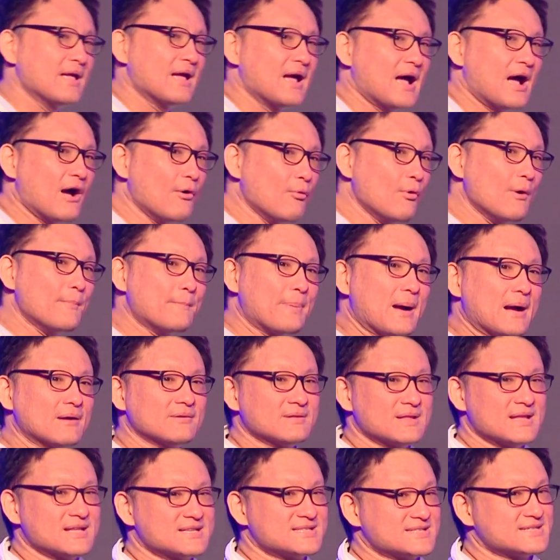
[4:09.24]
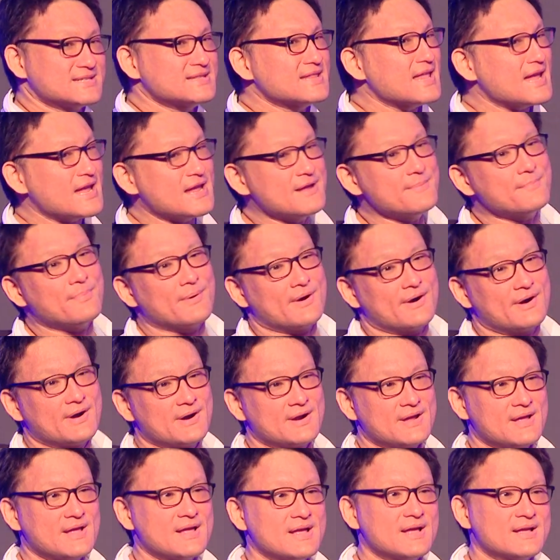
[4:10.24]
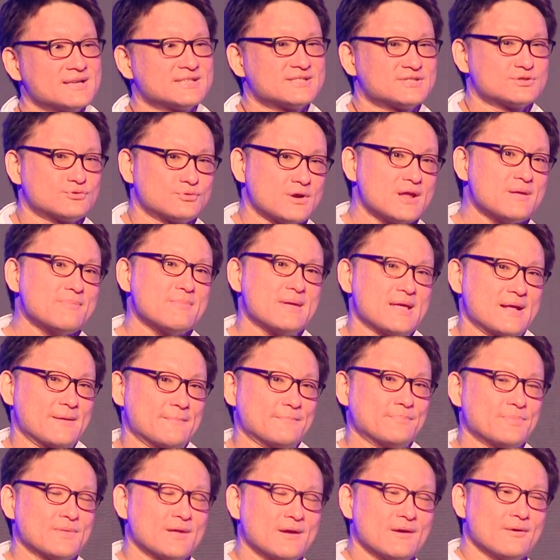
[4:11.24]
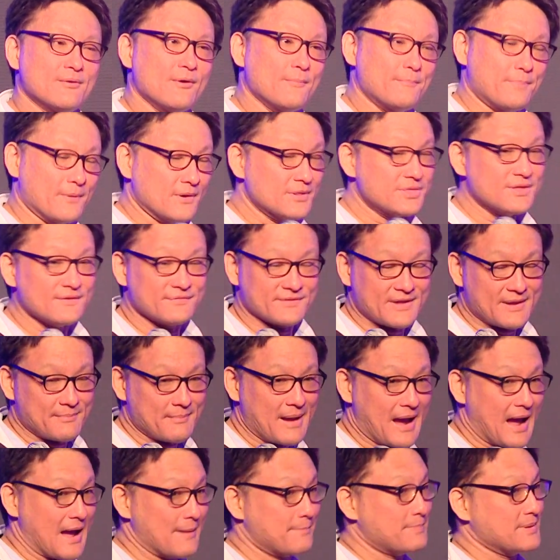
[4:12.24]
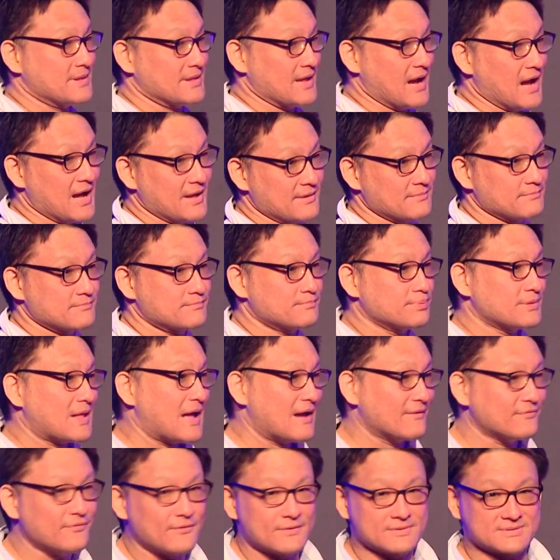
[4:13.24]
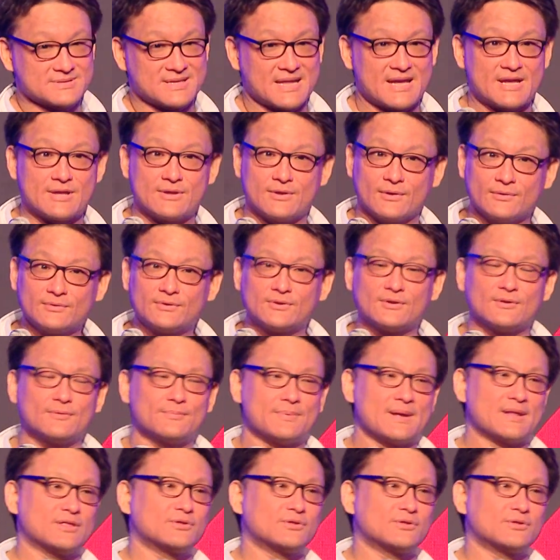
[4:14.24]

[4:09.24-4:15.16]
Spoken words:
How about its neighbor, streaming? Well, both of them happen on platforms like YouTube and